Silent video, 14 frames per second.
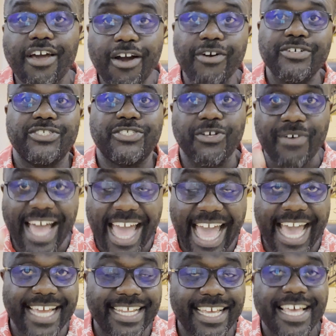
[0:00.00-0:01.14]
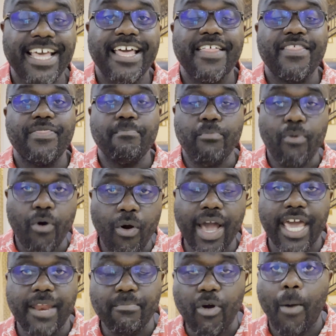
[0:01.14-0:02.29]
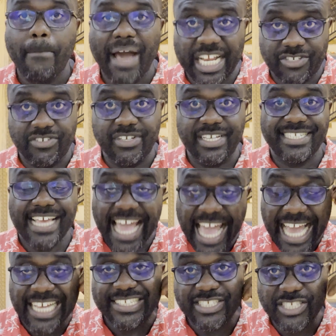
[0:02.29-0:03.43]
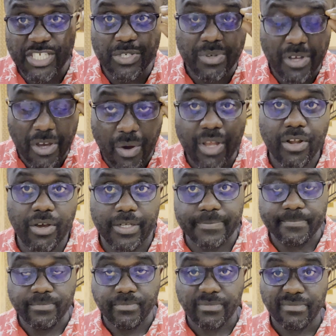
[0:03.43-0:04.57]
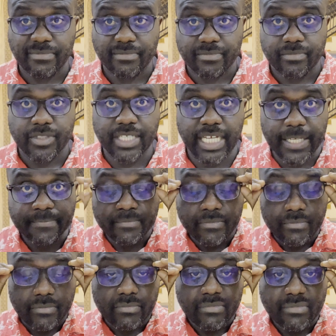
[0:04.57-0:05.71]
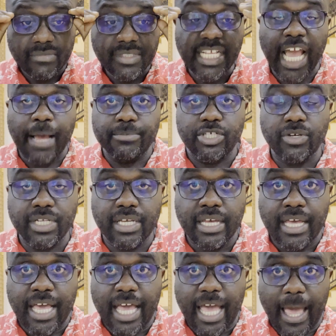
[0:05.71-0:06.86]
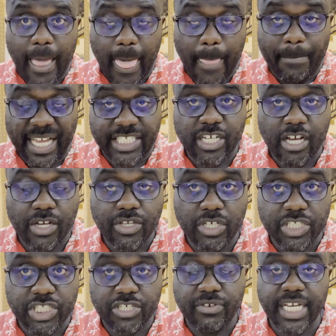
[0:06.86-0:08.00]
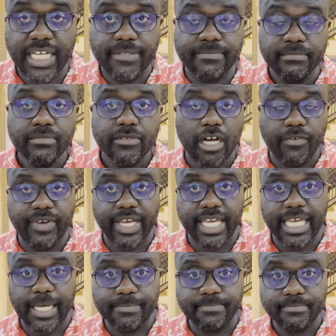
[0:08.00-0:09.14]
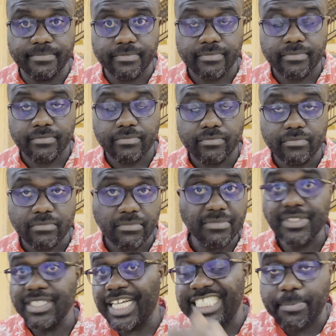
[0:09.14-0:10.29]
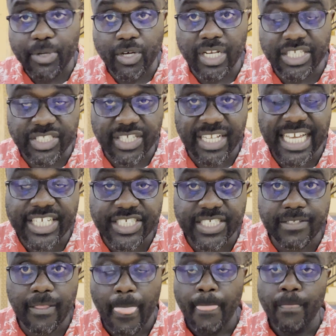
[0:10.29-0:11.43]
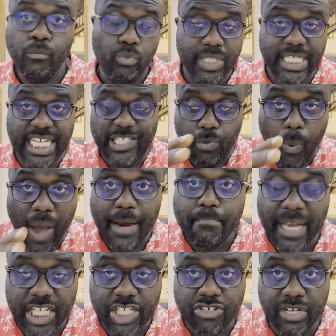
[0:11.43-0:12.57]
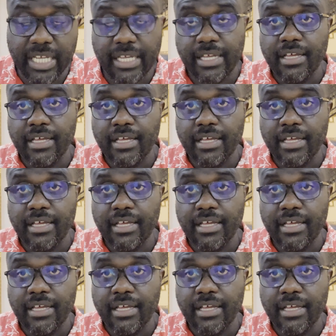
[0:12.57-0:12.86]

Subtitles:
also add more and more batteries as you go along. Okay, I'm showing a picture on your screen of a typical installation with just one battery.